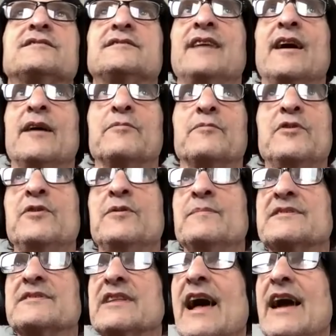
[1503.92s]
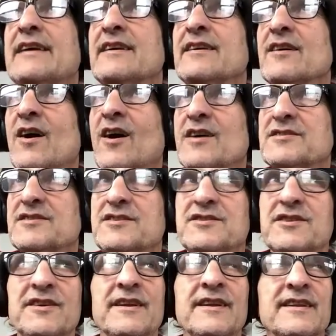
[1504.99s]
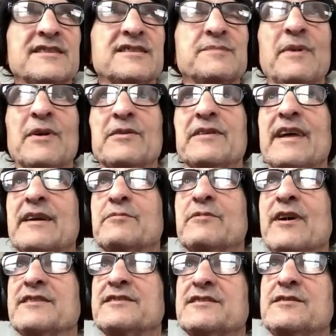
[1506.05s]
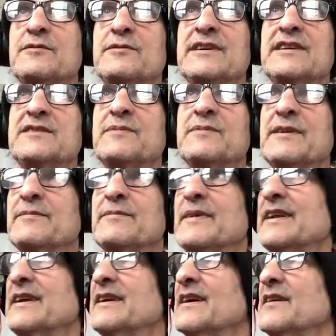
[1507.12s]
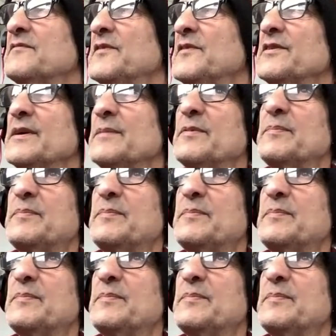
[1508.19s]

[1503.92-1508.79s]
that room's lacking oxygen and it smelled like raw sewage when it got filled up with